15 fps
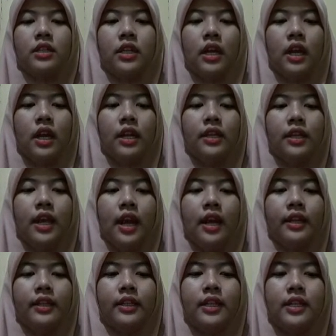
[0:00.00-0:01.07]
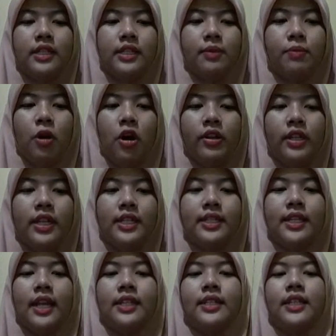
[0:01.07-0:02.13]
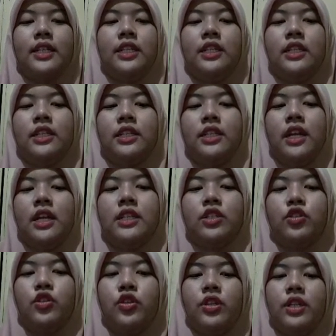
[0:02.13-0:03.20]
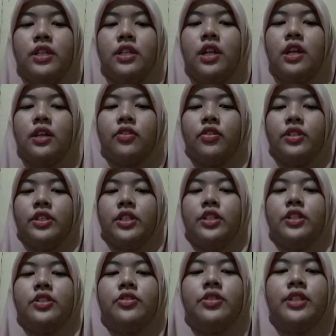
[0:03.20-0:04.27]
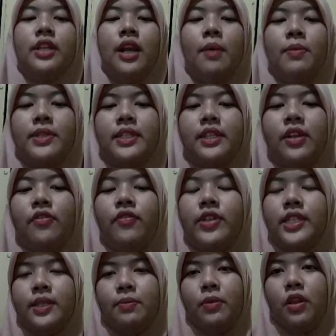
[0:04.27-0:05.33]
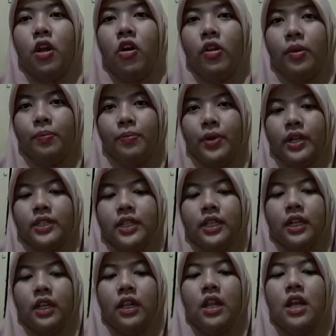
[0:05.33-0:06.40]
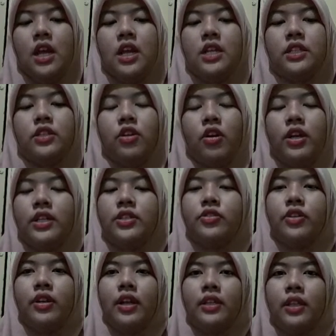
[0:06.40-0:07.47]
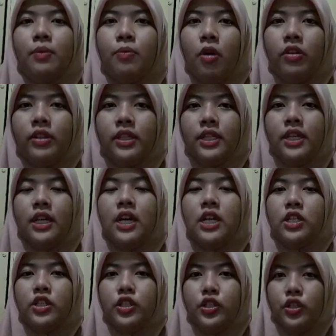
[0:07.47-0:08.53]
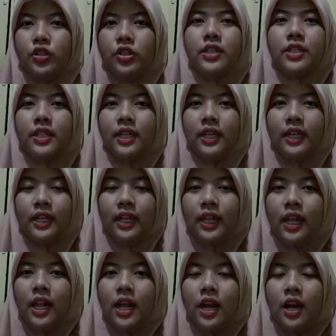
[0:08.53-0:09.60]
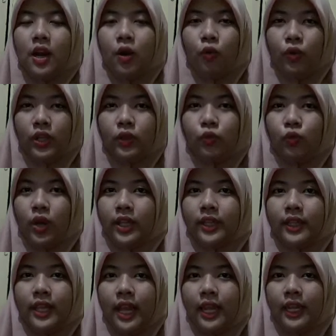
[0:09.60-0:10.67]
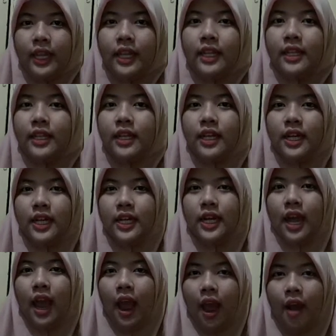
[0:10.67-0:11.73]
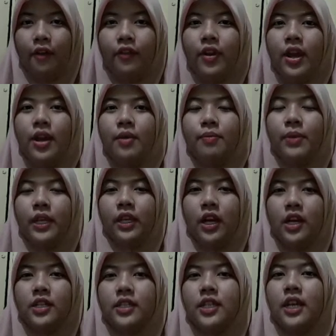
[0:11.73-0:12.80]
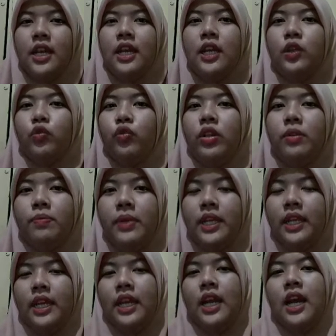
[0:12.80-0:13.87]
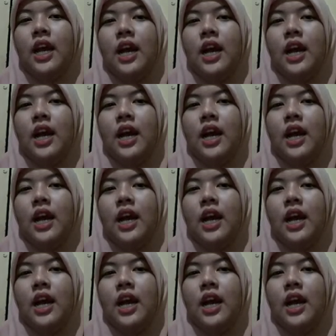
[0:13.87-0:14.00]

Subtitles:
And then it's about assessing student critical literacy capacity, feasible or impractical. So it's relate about the student scale with what they have, because it will be